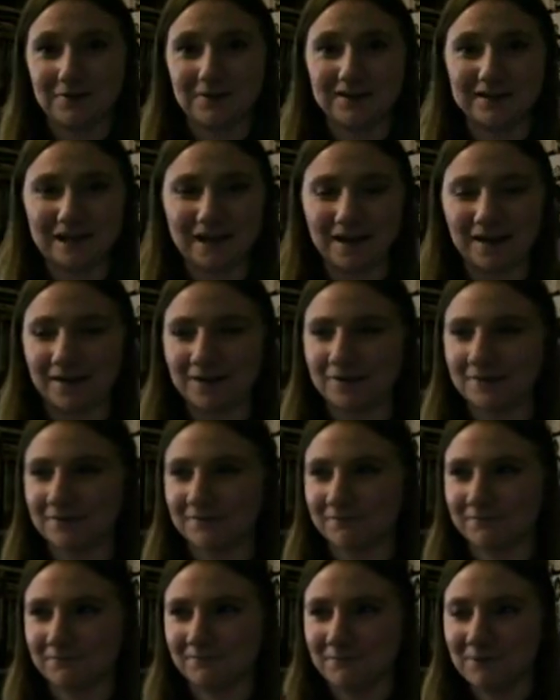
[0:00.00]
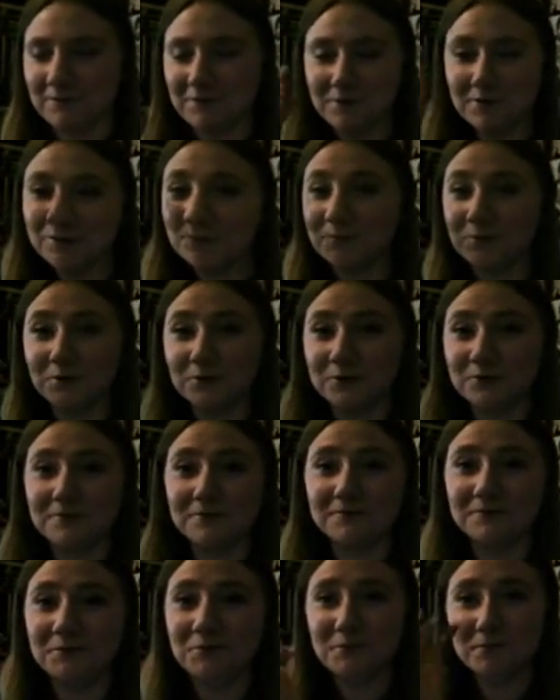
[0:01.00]
going to die, because we don't want
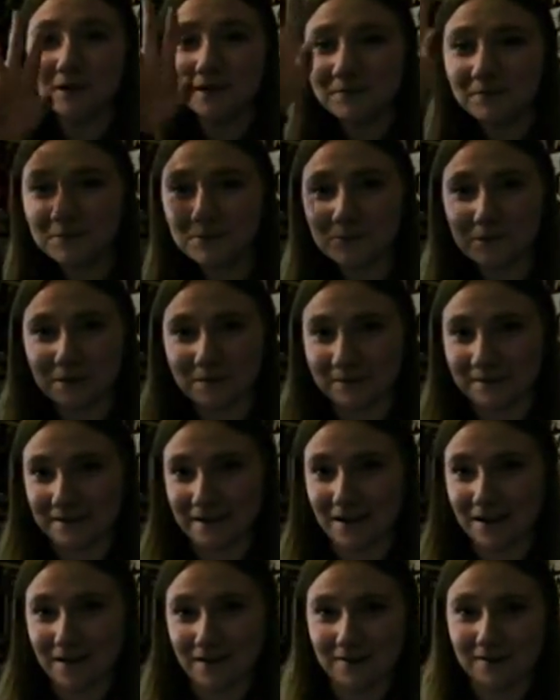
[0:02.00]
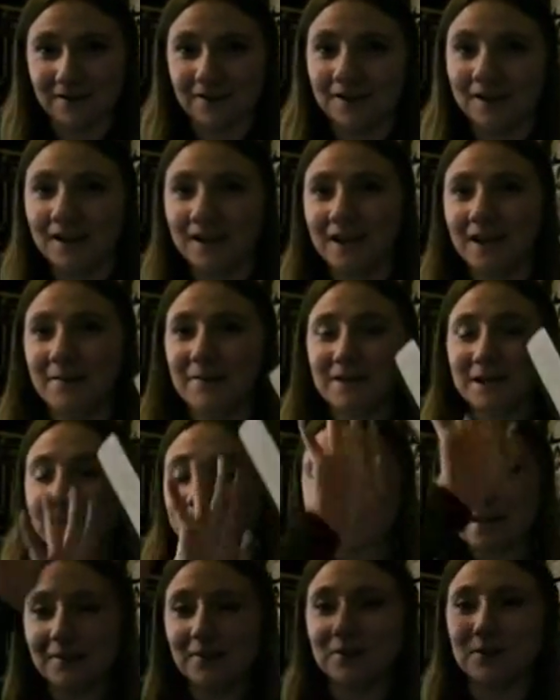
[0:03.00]
anybody to die. If it says
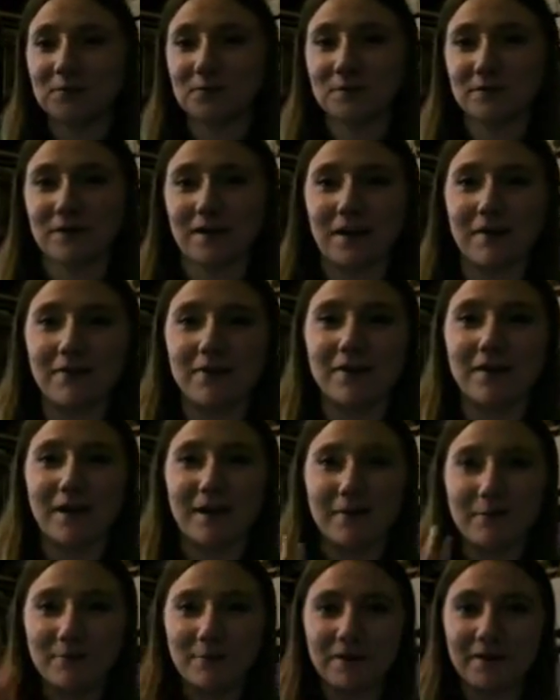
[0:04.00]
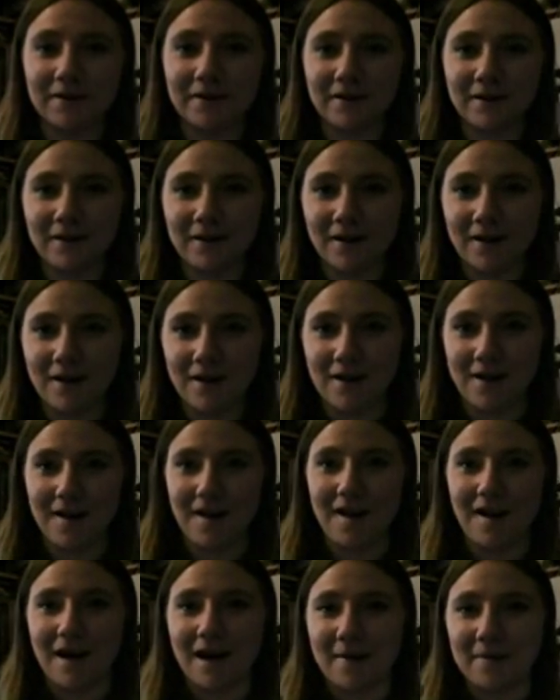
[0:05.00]
Save Lost Souls forever, I would be
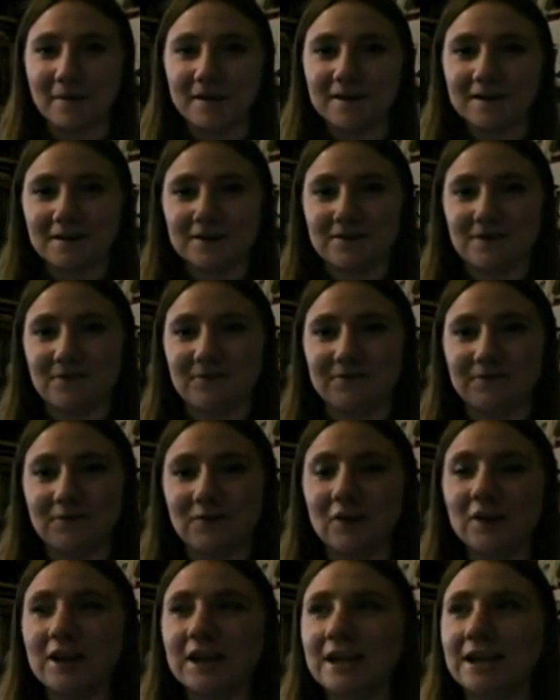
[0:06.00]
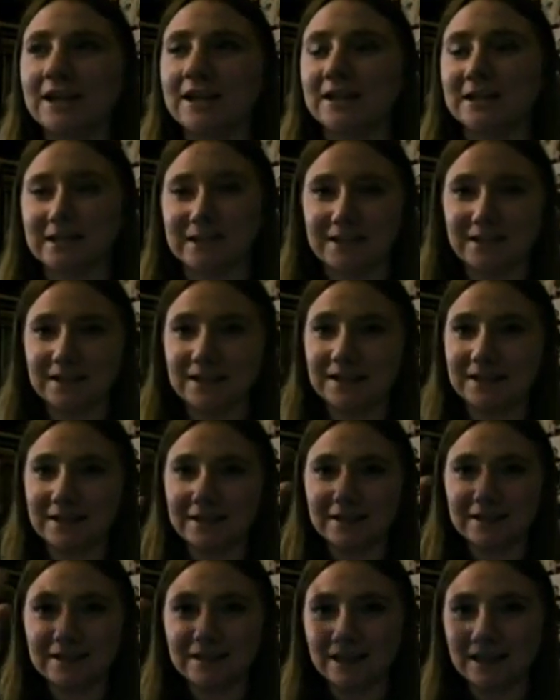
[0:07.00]
happy as freaking
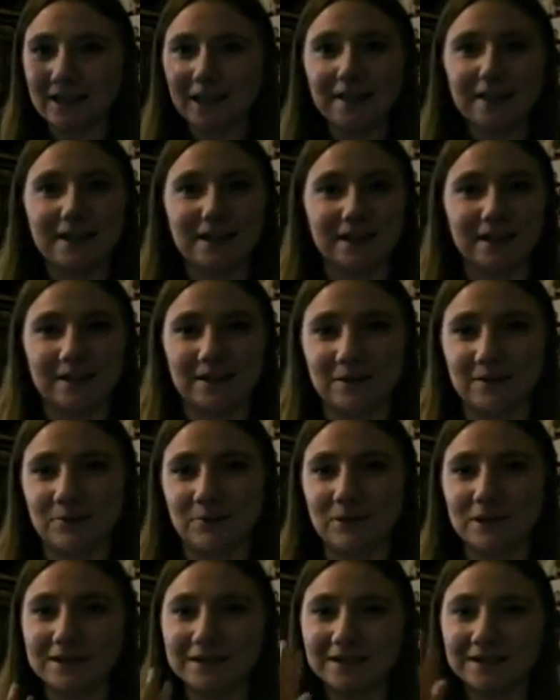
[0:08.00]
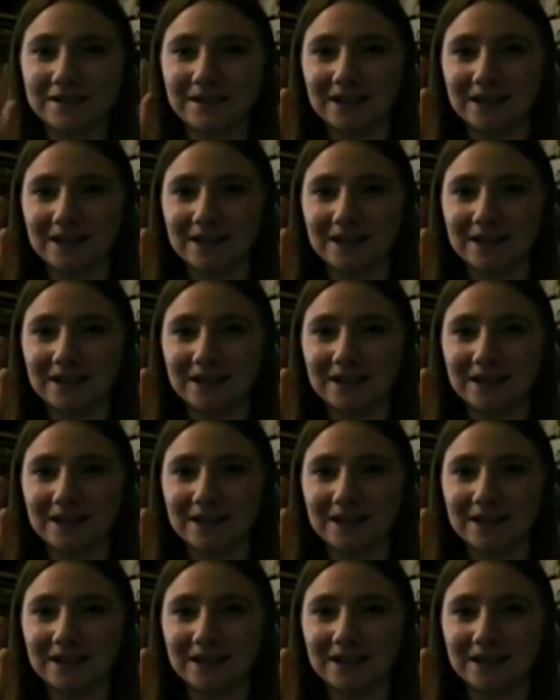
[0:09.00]
anything, but